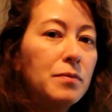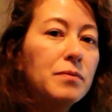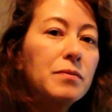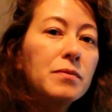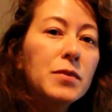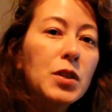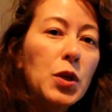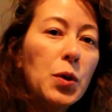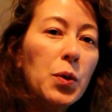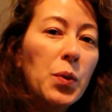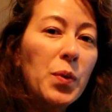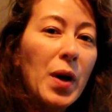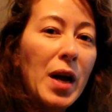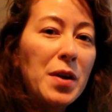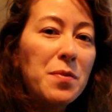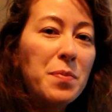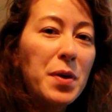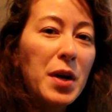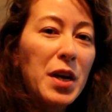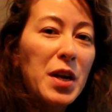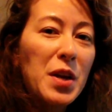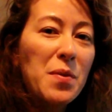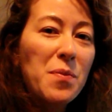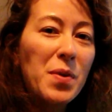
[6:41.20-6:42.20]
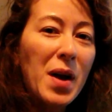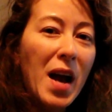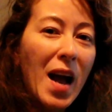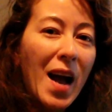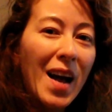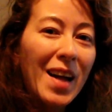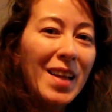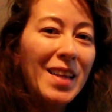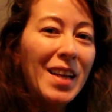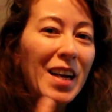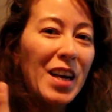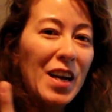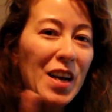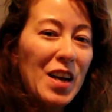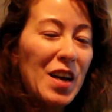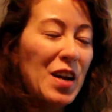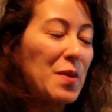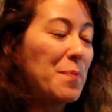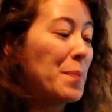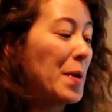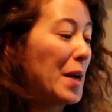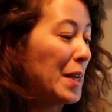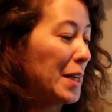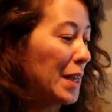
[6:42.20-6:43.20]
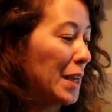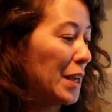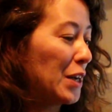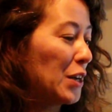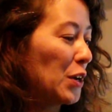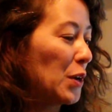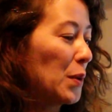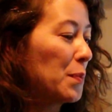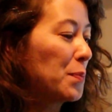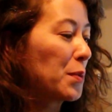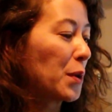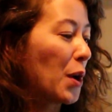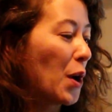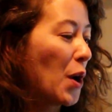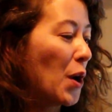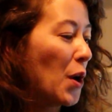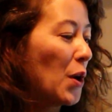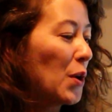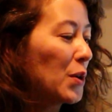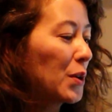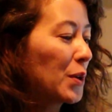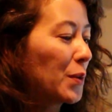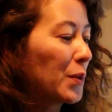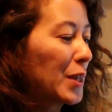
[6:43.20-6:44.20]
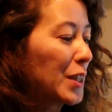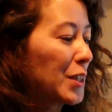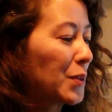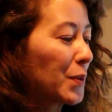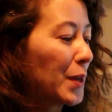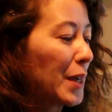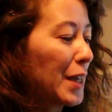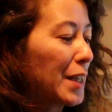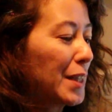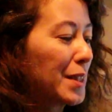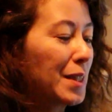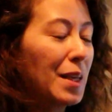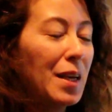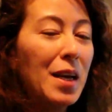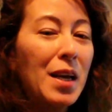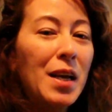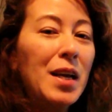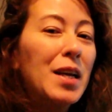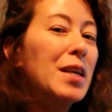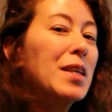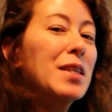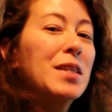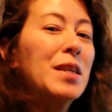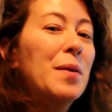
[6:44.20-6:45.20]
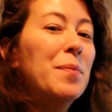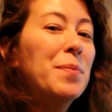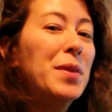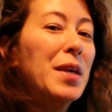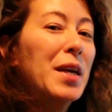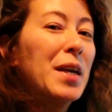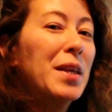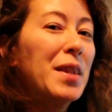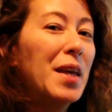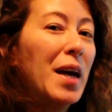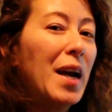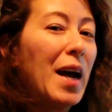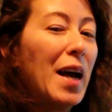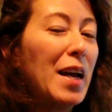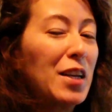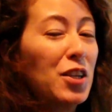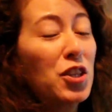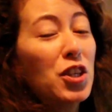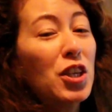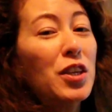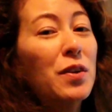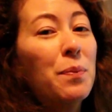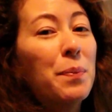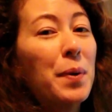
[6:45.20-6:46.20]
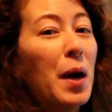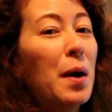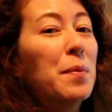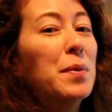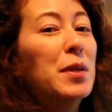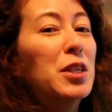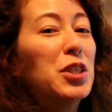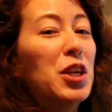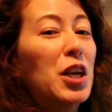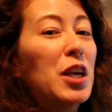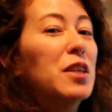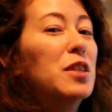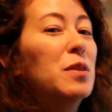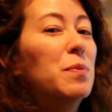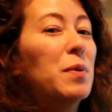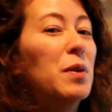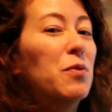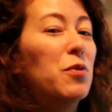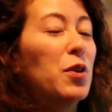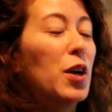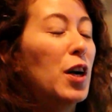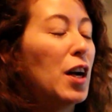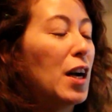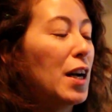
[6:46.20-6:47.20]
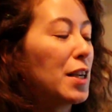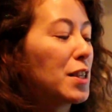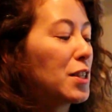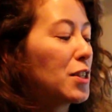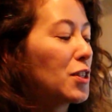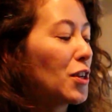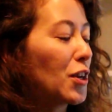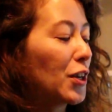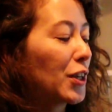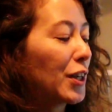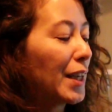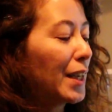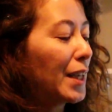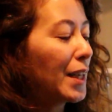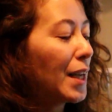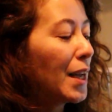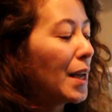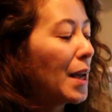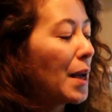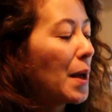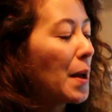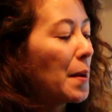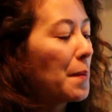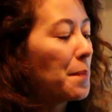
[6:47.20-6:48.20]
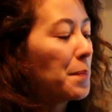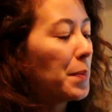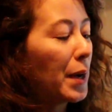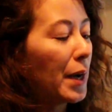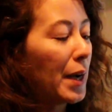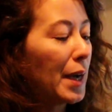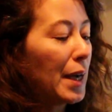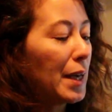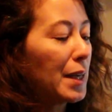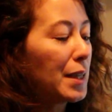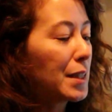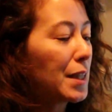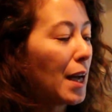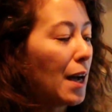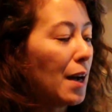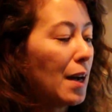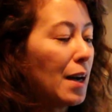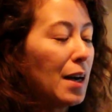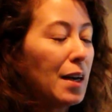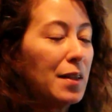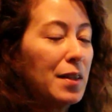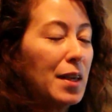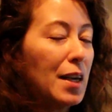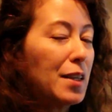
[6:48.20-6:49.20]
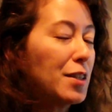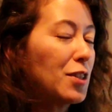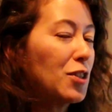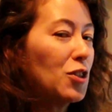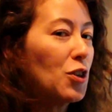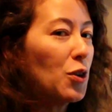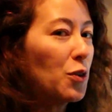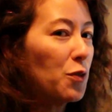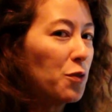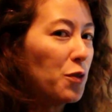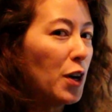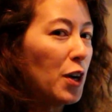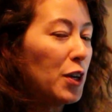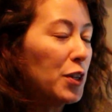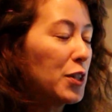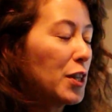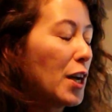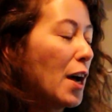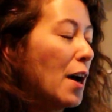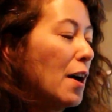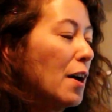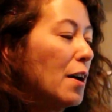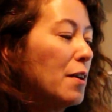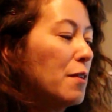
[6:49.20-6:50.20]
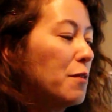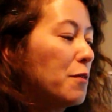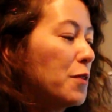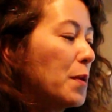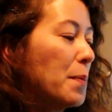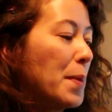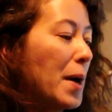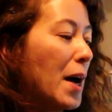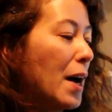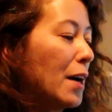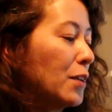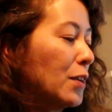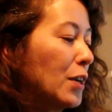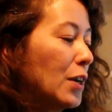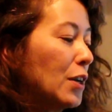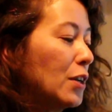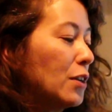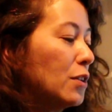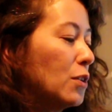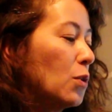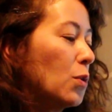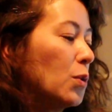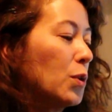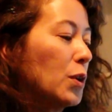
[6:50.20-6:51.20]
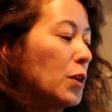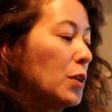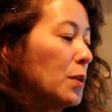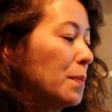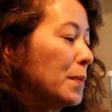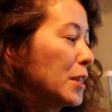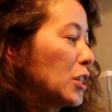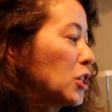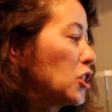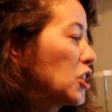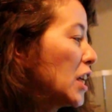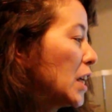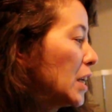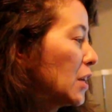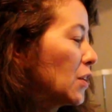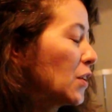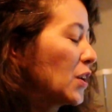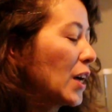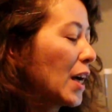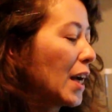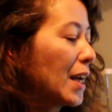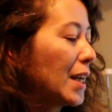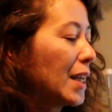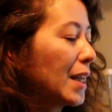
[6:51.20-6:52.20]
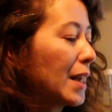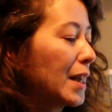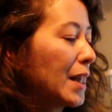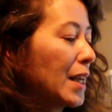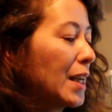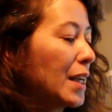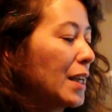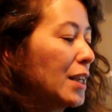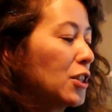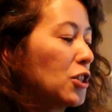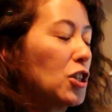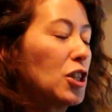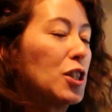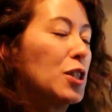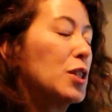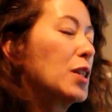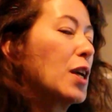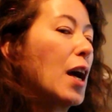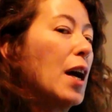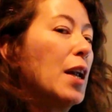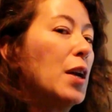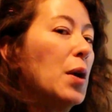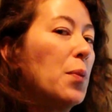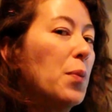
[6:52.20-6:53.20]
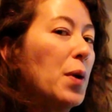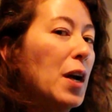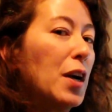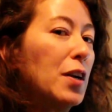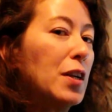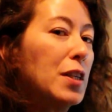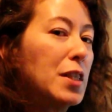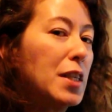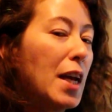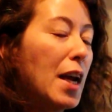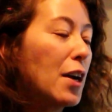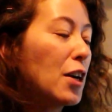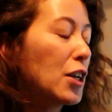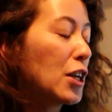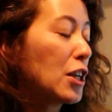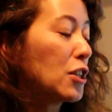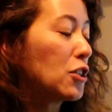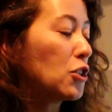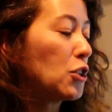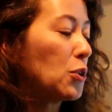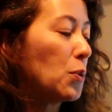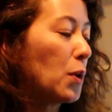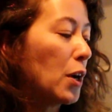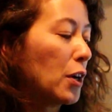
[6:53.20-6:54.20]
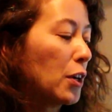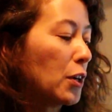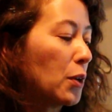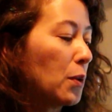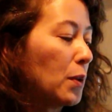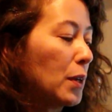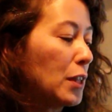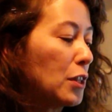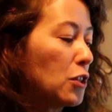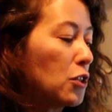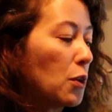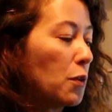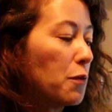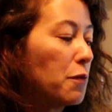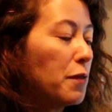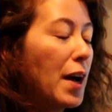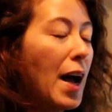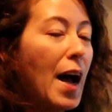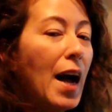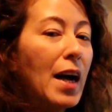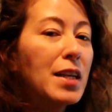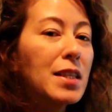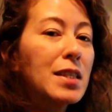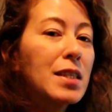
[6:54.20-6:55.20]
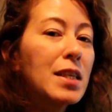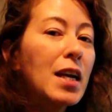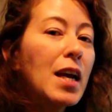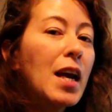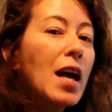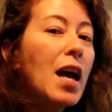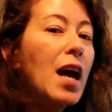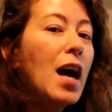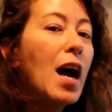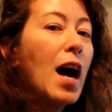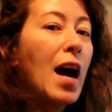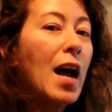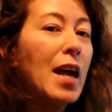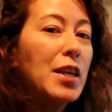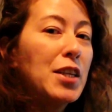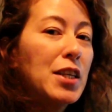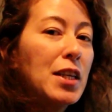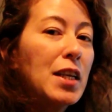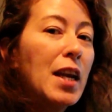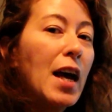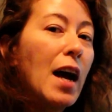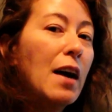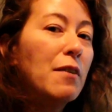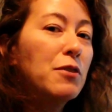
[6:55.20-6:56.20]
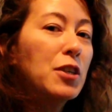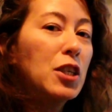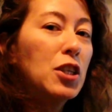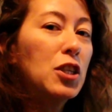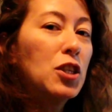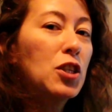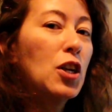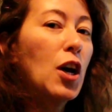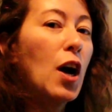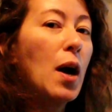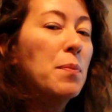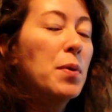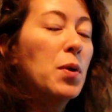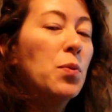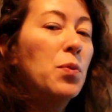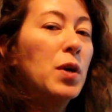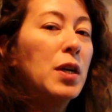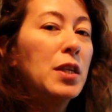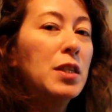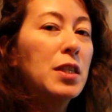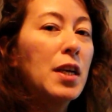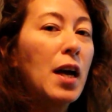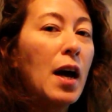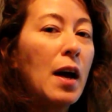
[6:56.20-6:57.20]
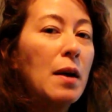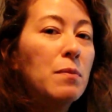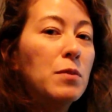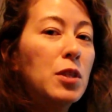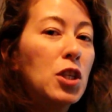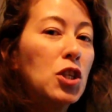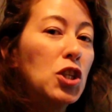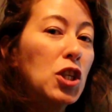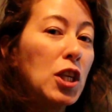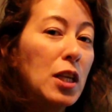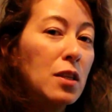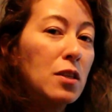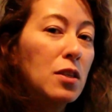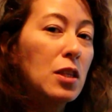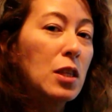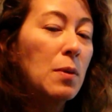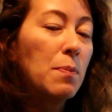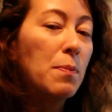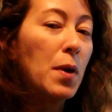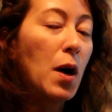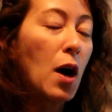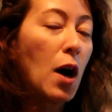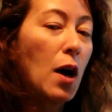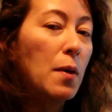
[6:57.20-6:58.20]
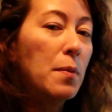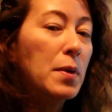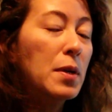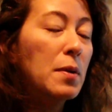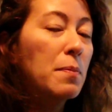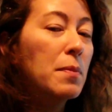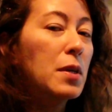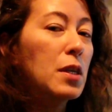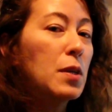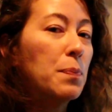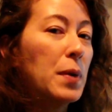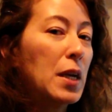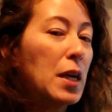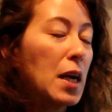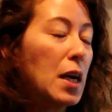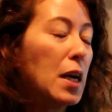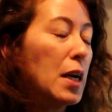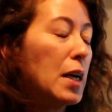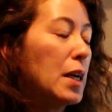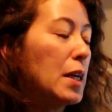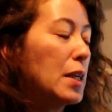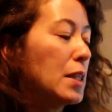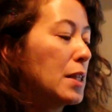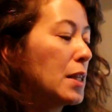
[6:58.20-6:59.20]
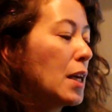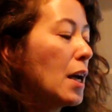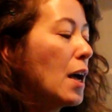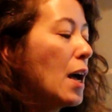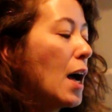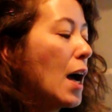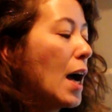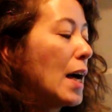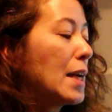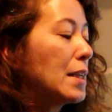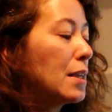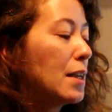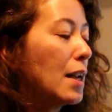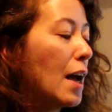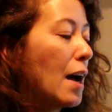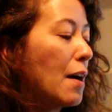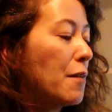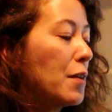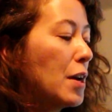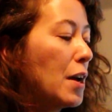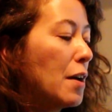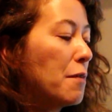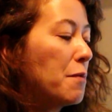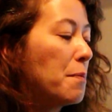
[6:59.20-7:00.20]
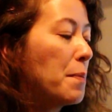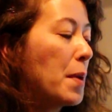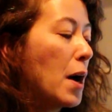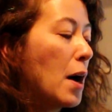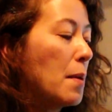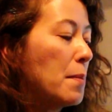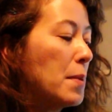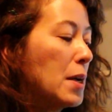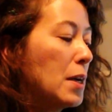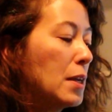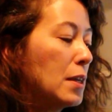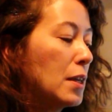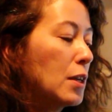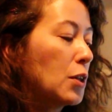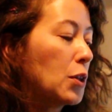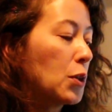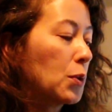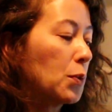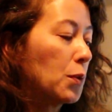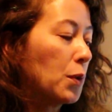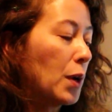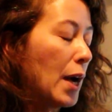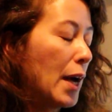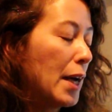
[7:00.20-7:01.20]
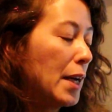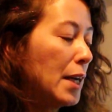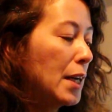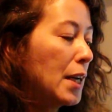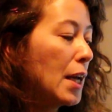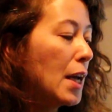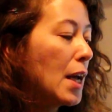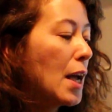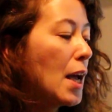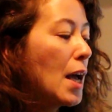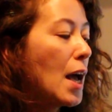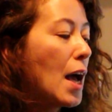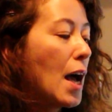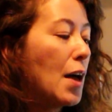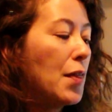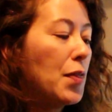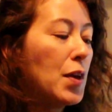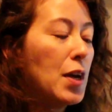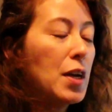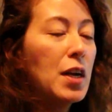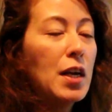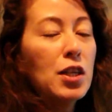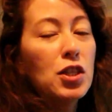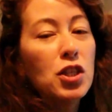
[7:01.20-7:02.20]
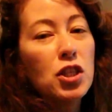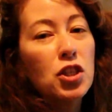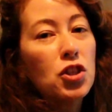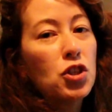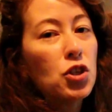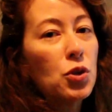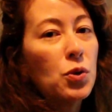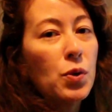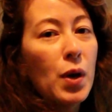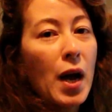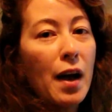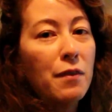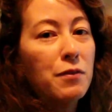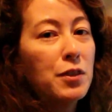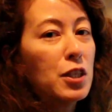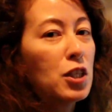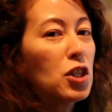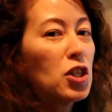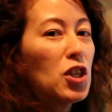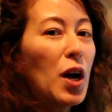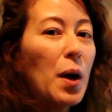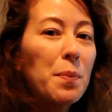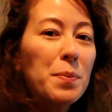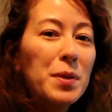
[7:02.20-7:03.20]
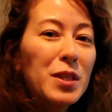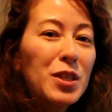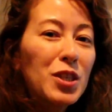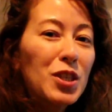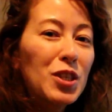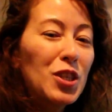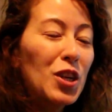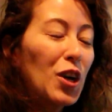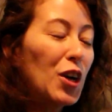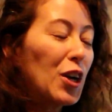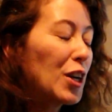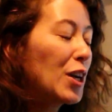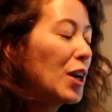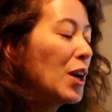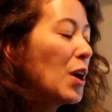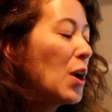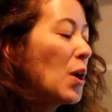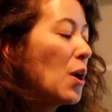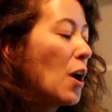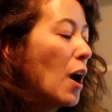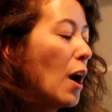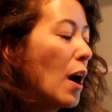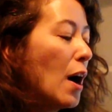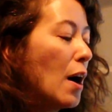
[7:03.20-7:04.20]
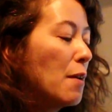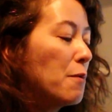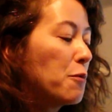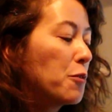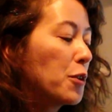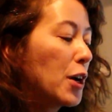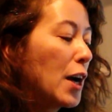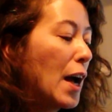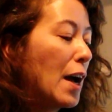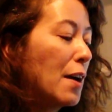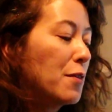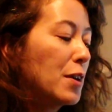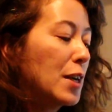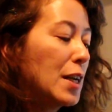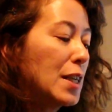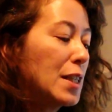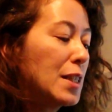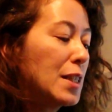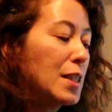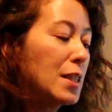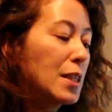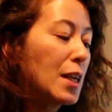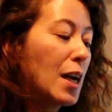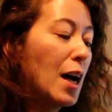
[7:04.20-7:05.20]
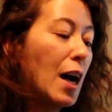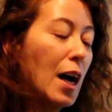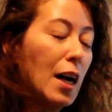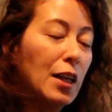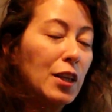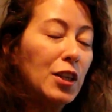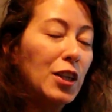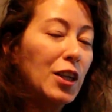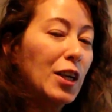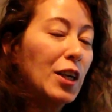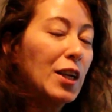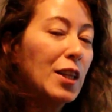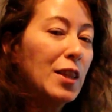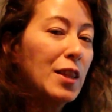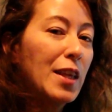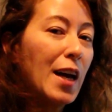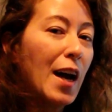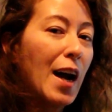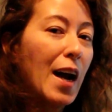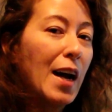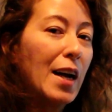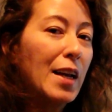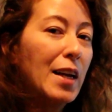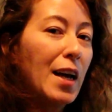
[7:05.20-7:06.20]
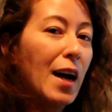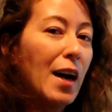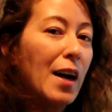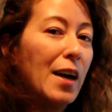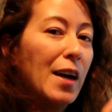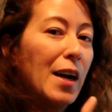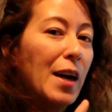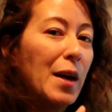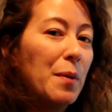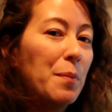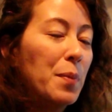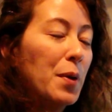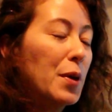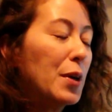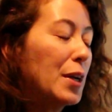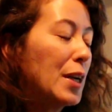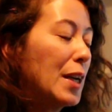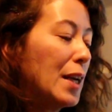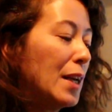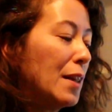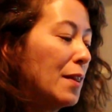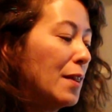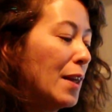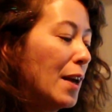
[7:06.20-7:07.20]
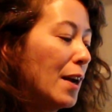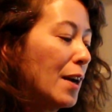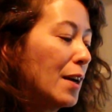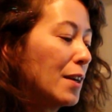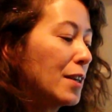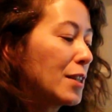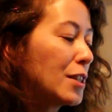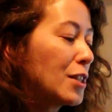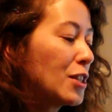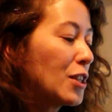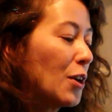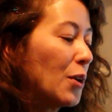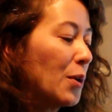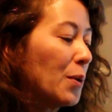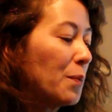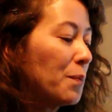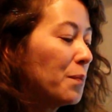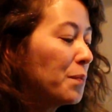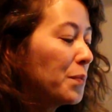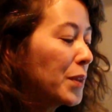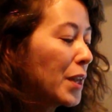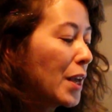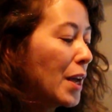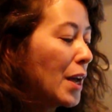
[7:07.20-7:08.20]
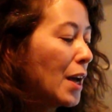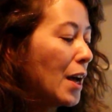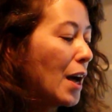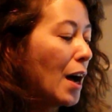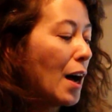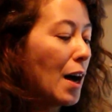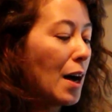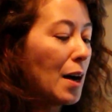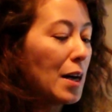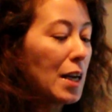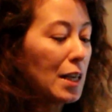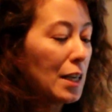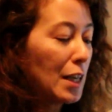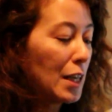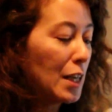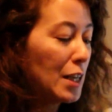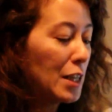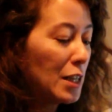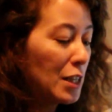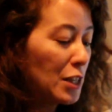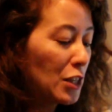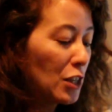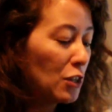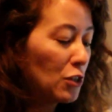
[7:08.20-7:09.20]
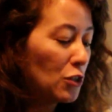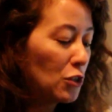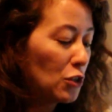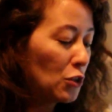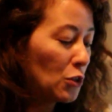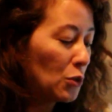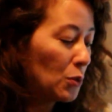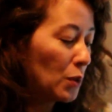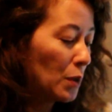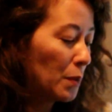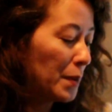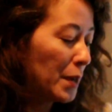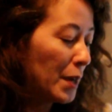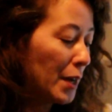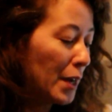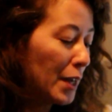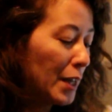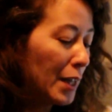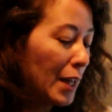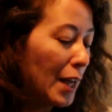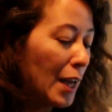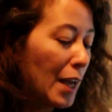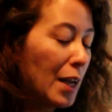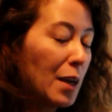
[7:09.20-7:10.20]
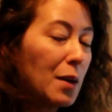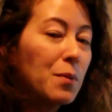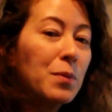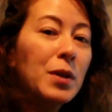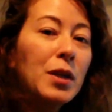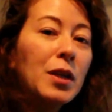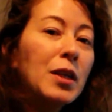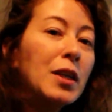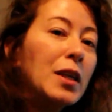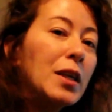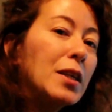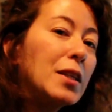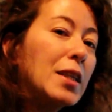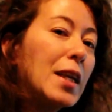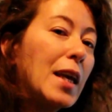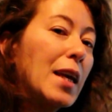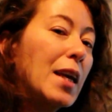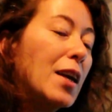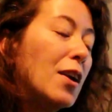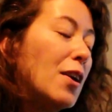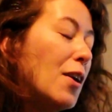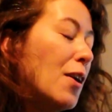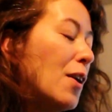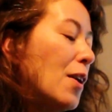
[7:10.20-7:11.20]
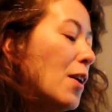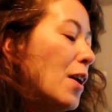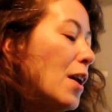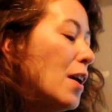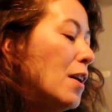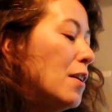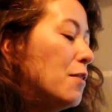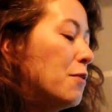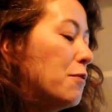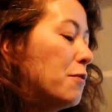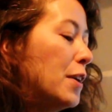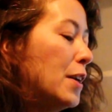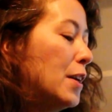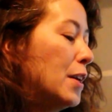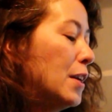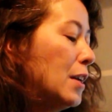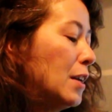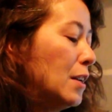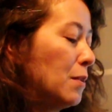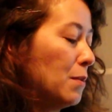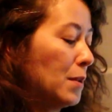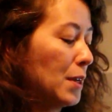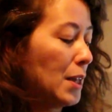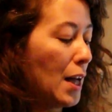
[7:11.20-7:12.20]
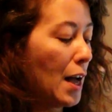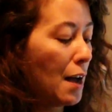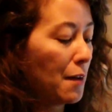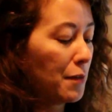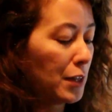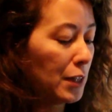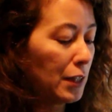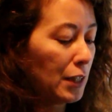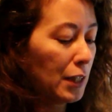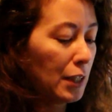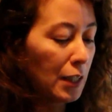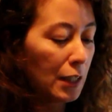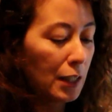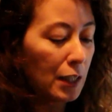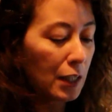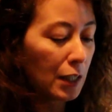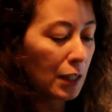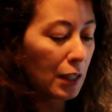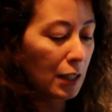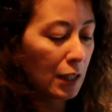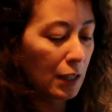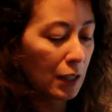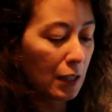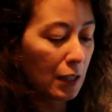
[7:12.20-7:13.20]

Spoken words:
So it went pretty well. My needle broke, which was something that I should have probably changed before I started, but that's no fault of the pattern or the machine or anything. It's just kind of wear and tear because you are going so fast. I did have to stop one time to change the bobbin because I didn't have enough bobbin thread, and then I just do have to stop and start for every color that I put in there. So it is doable, and we're gonna take it off and we'll have a look.